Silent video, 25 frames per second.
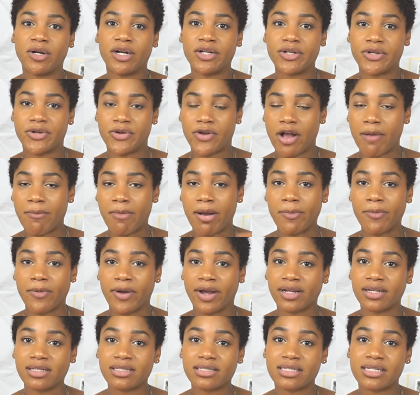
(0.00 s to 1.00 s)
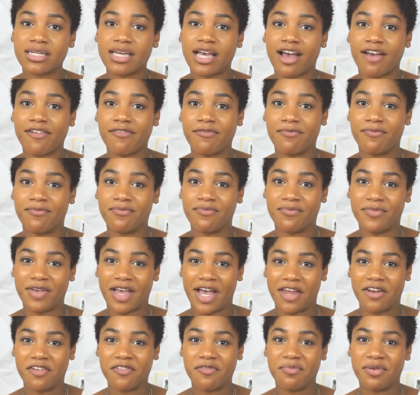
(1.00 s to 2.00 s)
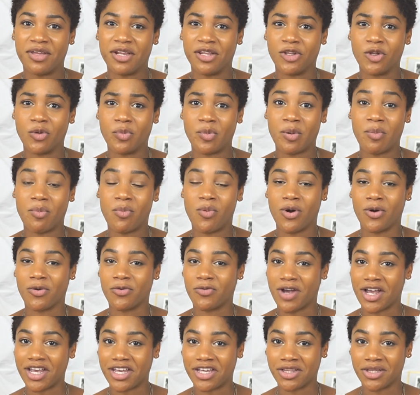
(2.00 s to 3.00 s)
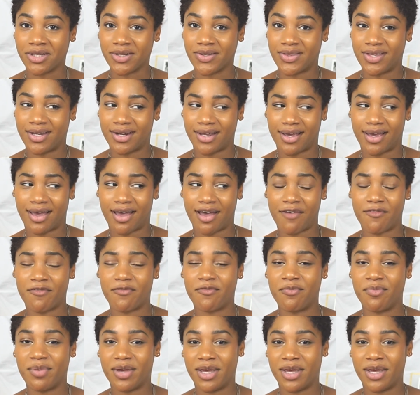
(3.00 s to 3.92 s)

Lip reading: part during my pregnancy, I've kind of been a little bit more regular than I have